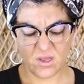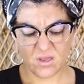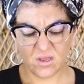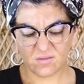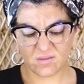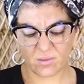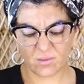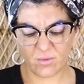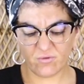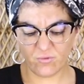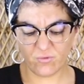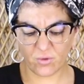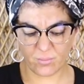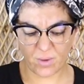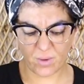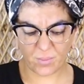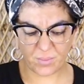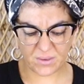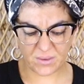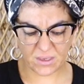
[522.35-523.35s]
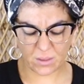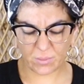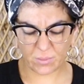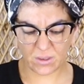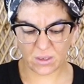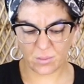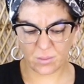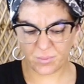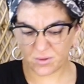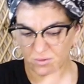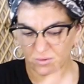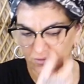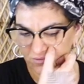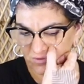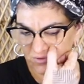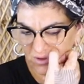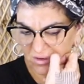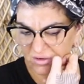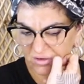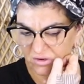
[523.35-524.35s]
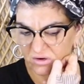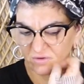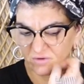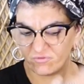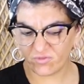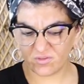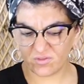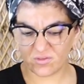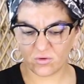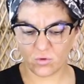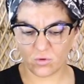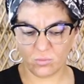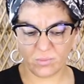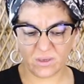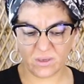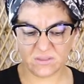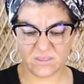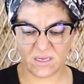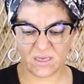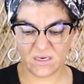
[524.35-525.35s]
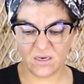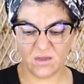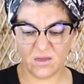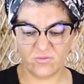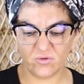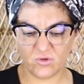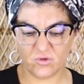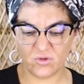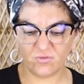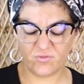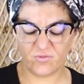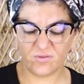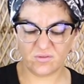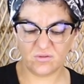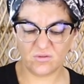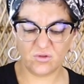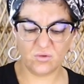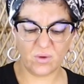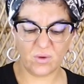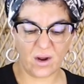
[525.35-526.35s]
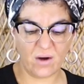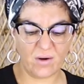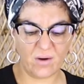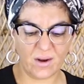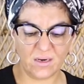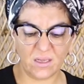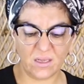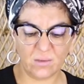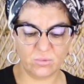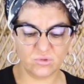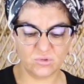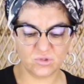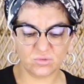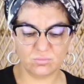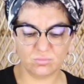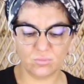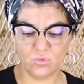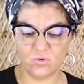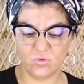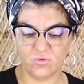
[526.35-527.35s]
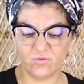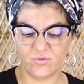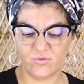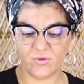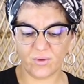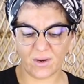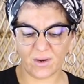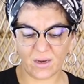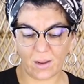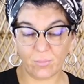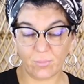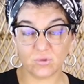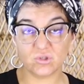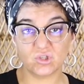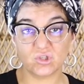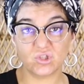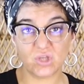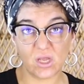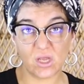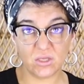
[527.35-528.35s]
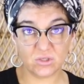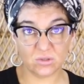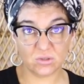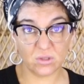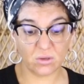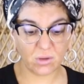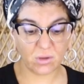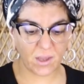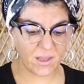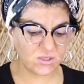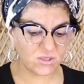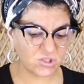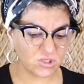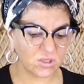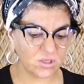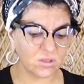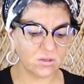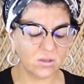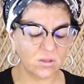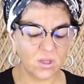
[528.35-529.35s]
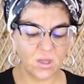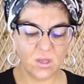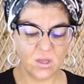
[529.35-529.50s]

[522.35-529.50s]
Some of what might be coming up here is like on a physical, mundane level, you are unable to move, you are unable to change your location.